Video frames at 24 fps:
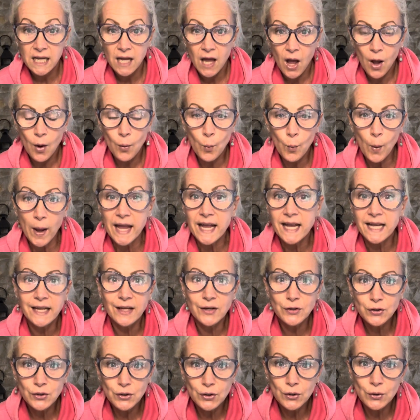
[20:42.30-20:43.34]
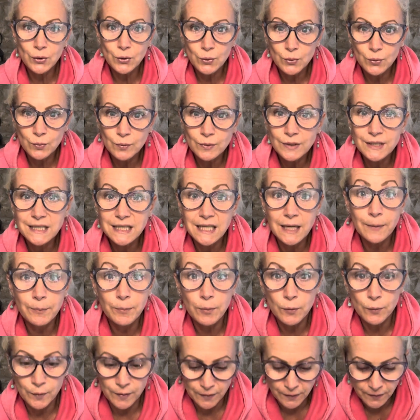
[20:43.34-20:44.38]
awakening to deeper
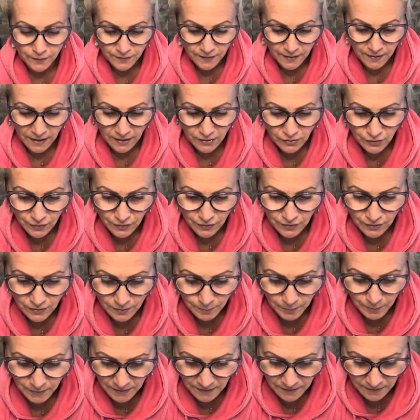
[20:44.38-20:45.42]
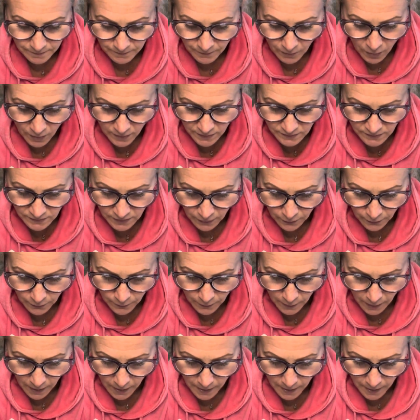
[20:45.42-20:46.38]
realizations, but also